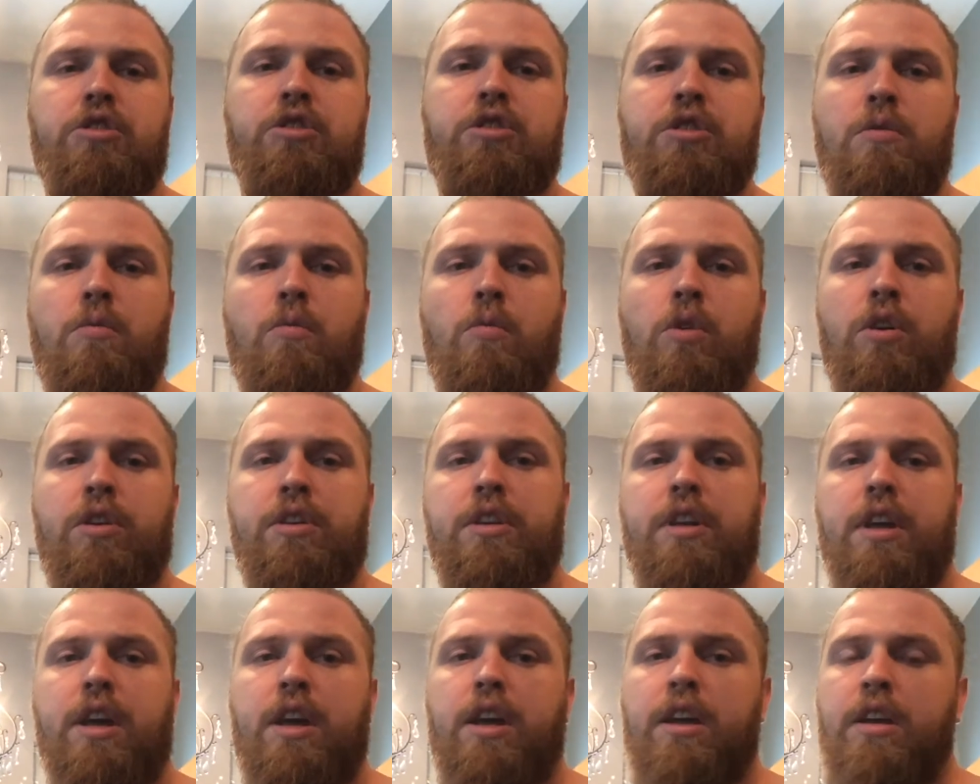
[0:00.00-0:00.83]
just in one
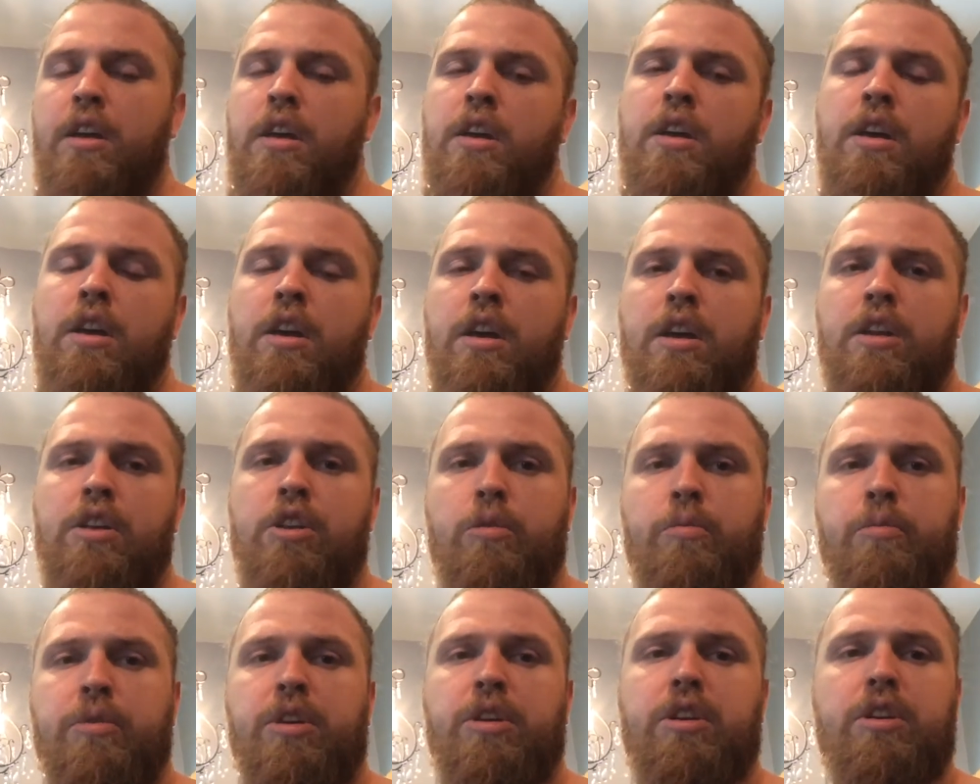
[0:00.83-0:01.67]
day, and
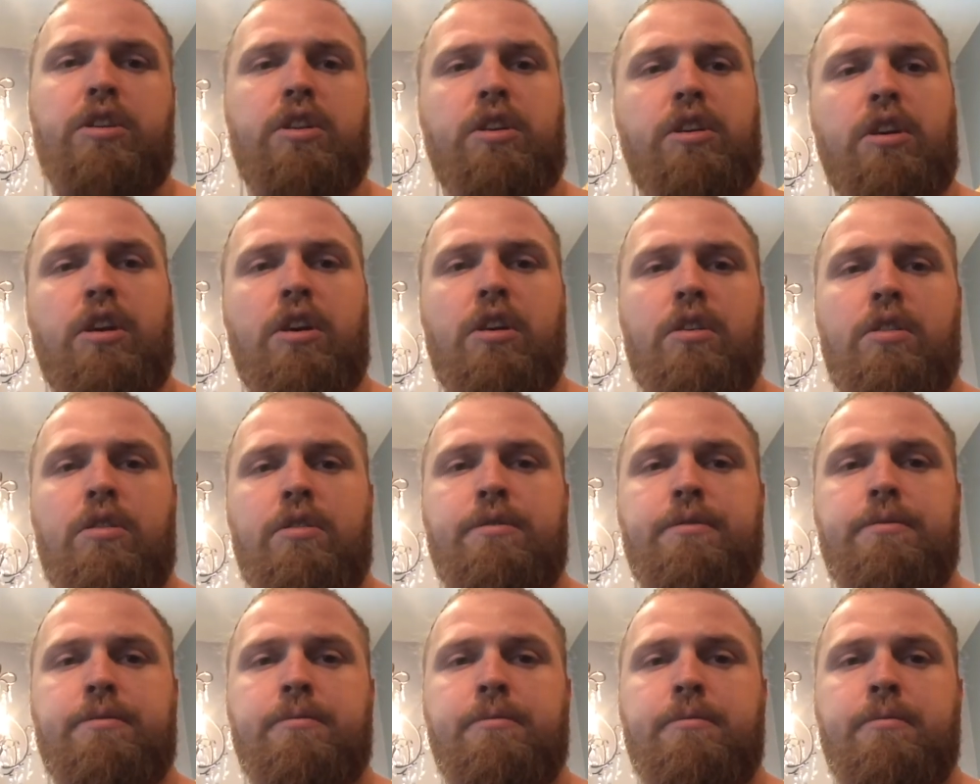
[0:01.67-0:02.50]
you'll be good to go.
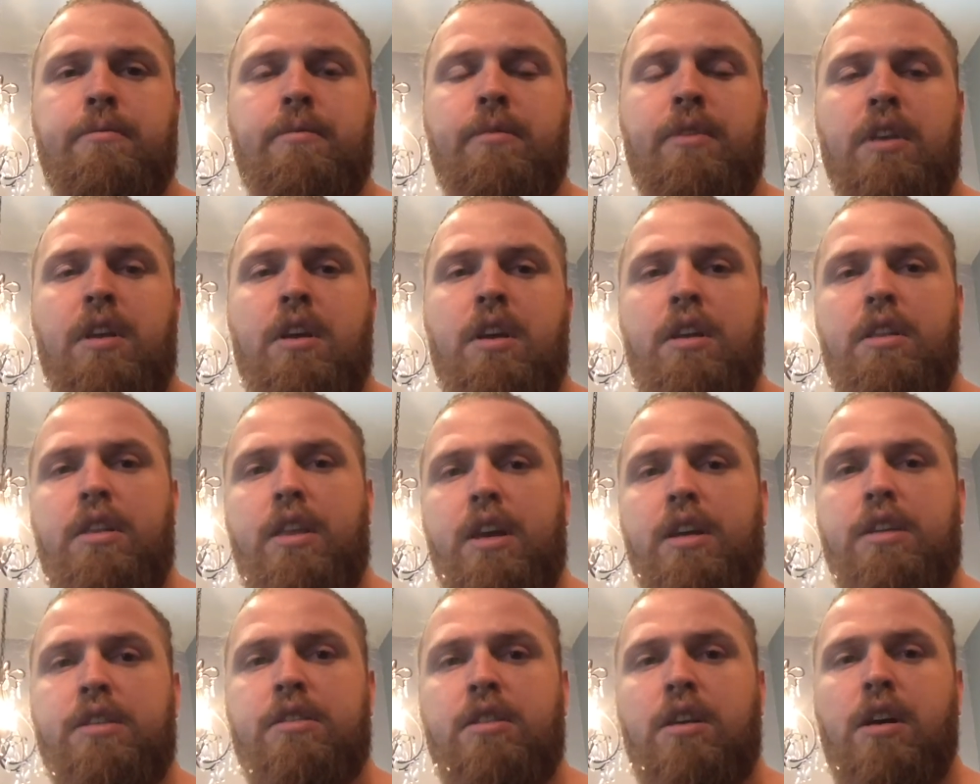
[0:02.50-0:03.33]

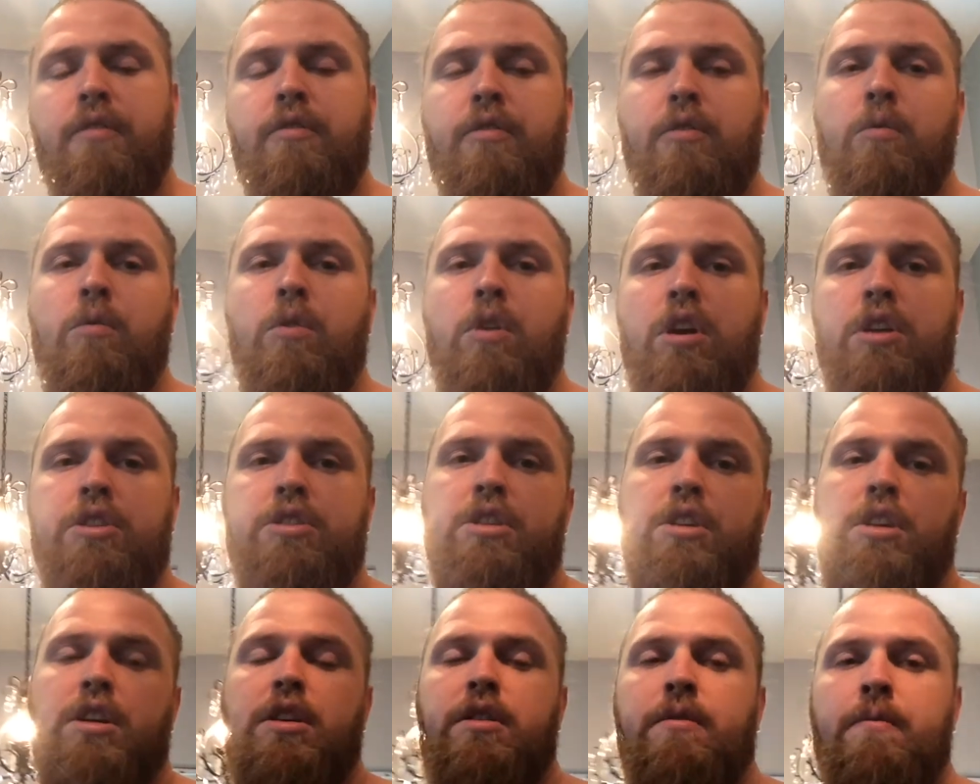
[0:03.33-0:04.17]
Thanks a lot for
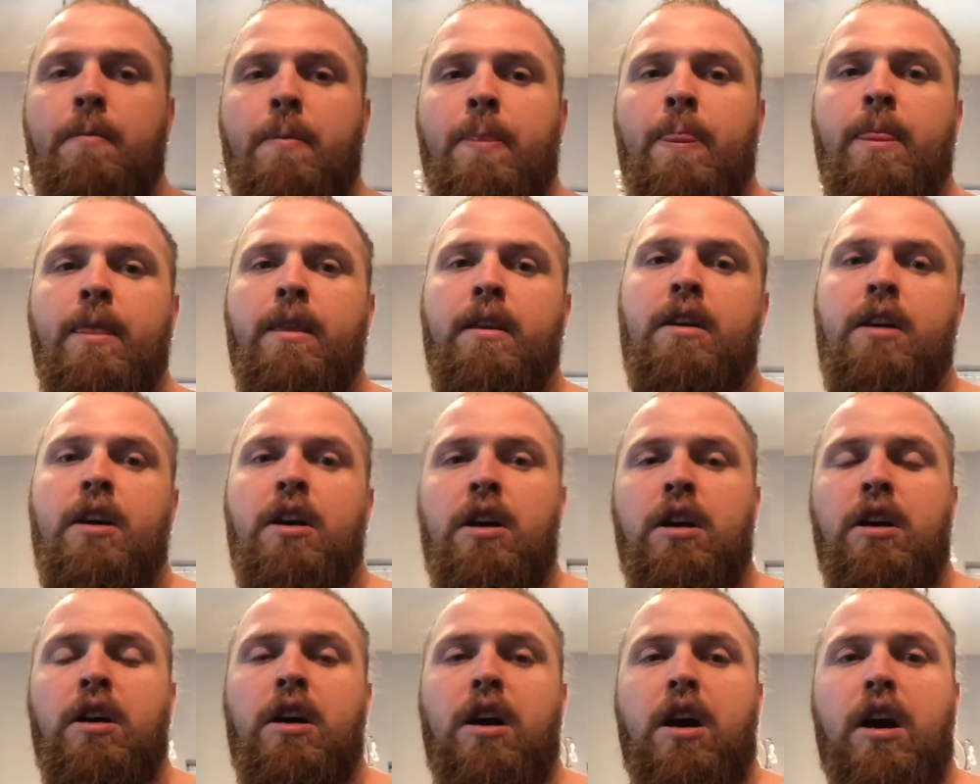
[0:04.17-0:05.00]
watching.
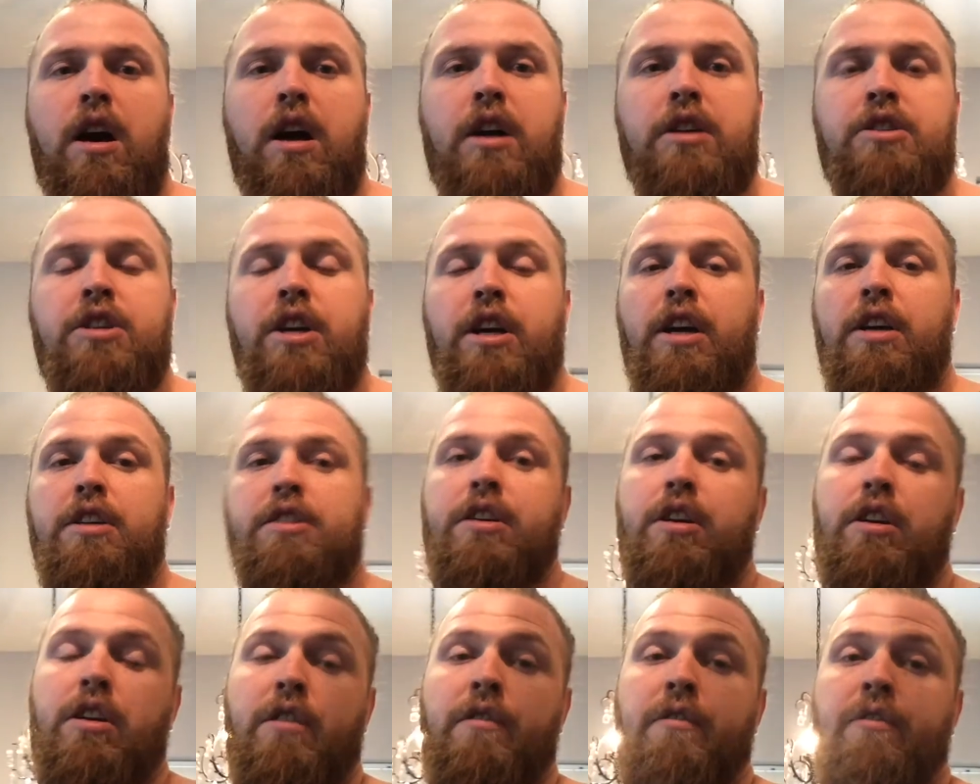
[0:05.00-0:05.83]
Check
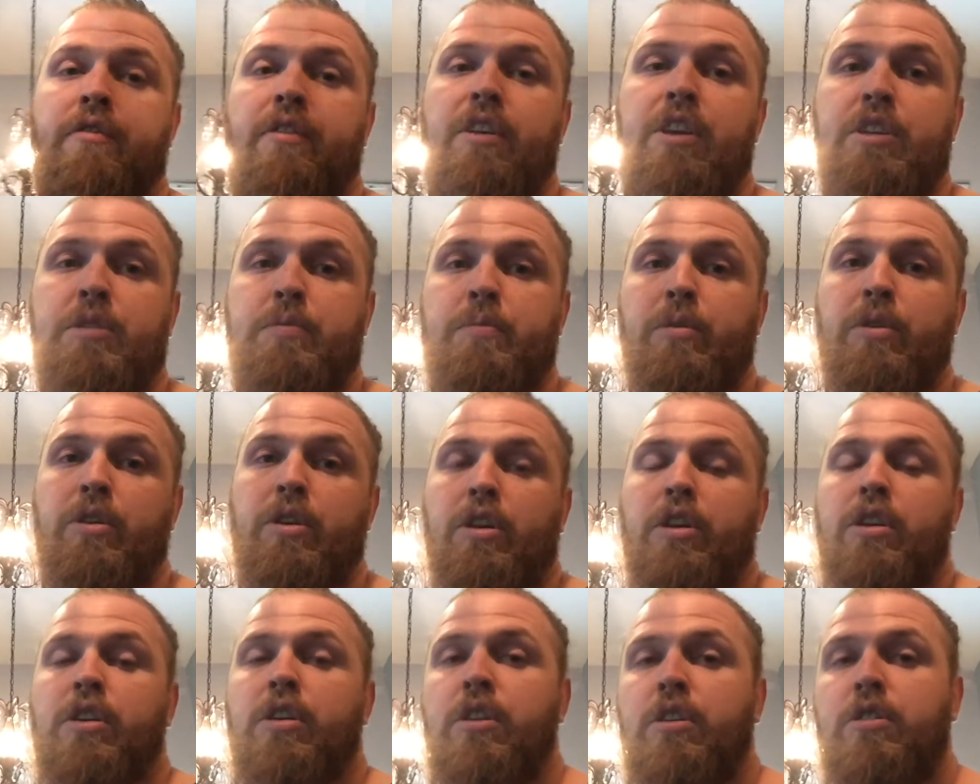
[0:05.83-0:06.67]
us out on
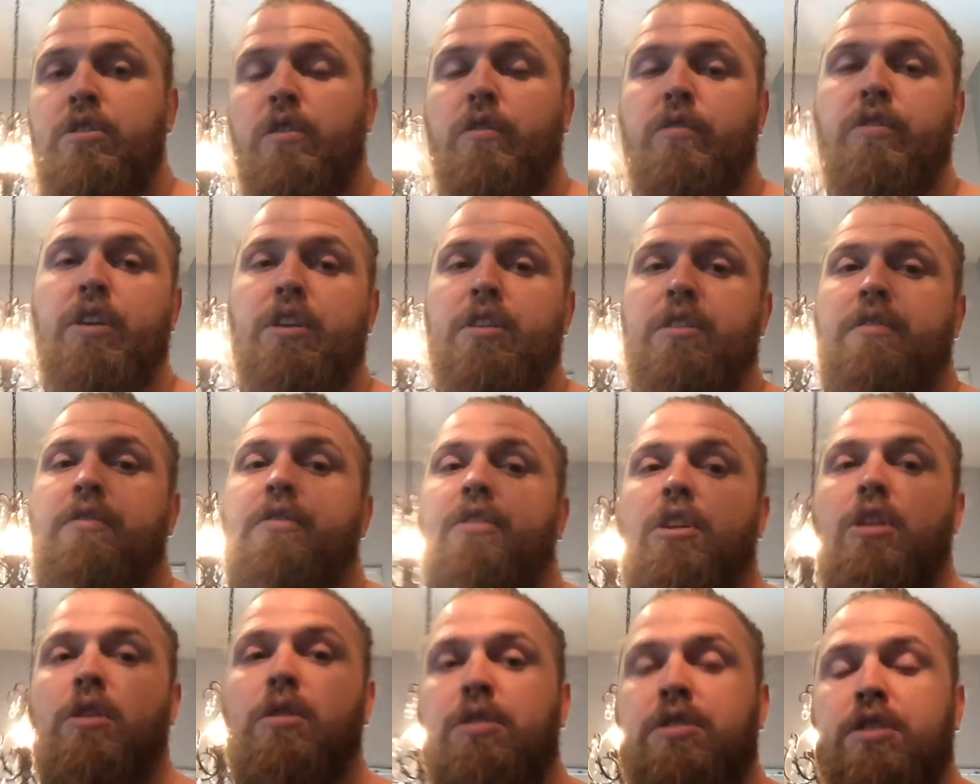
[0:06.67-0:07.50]
Facebook. Don't forget to
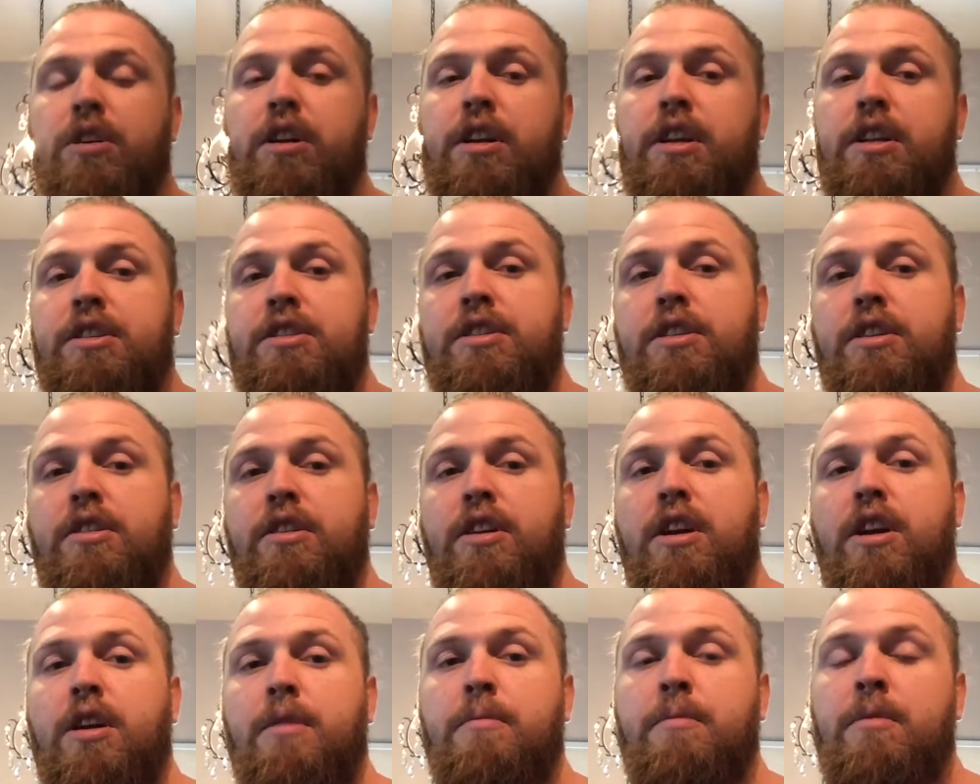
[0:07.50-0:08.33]
follow us on
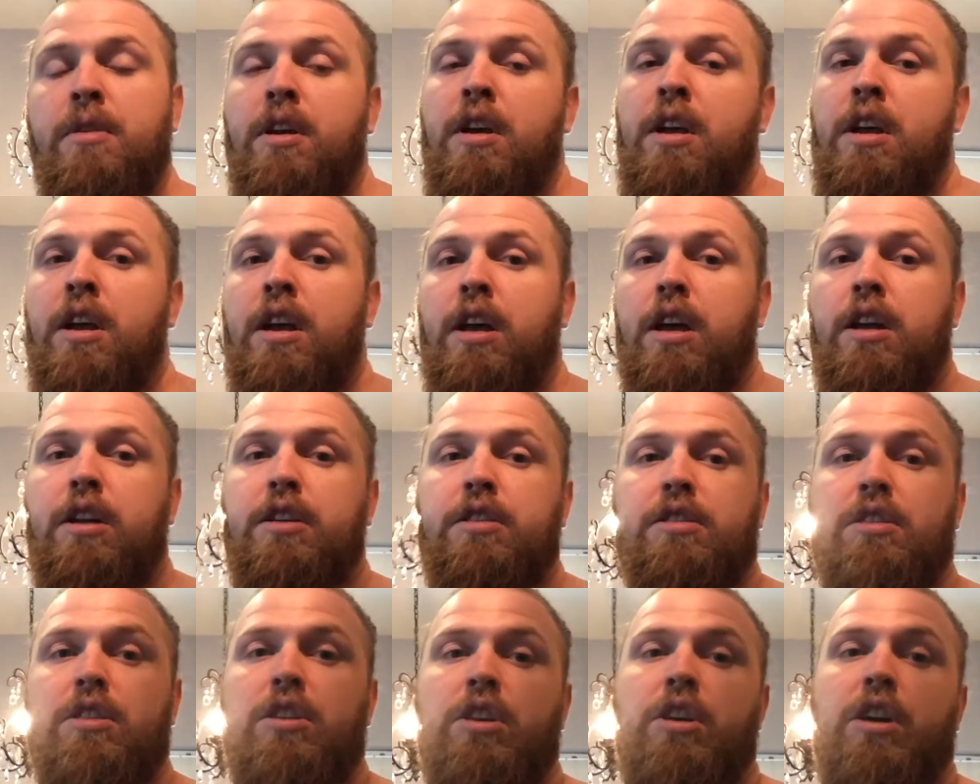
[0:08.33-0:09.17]
Instagram, and I'll
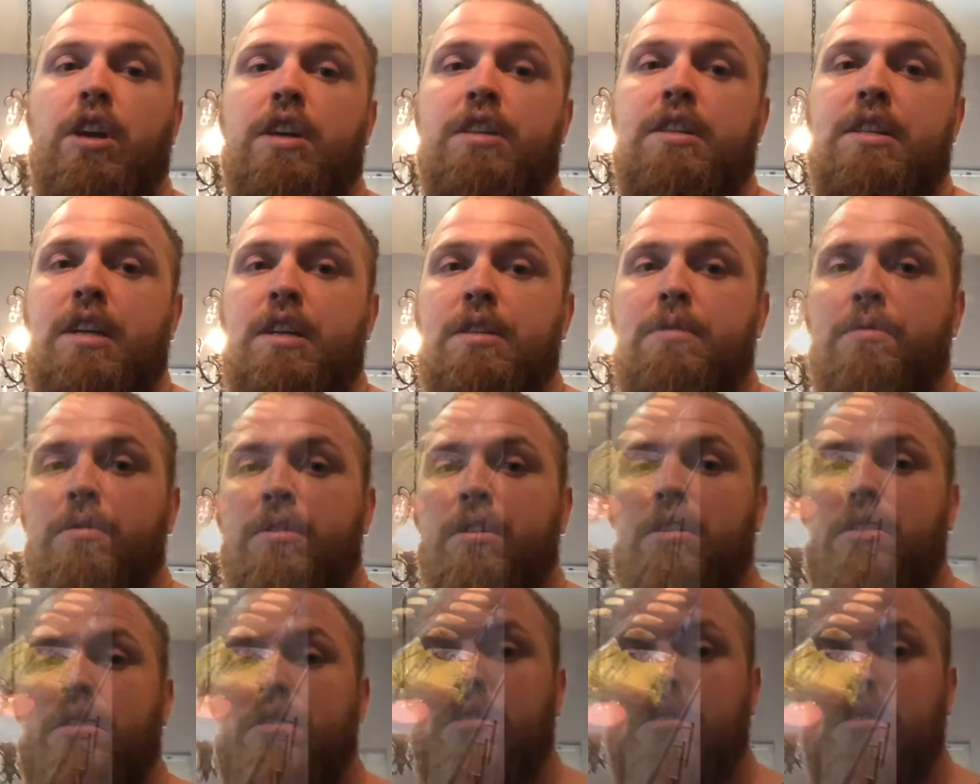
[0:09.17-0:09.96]
see you guys next week.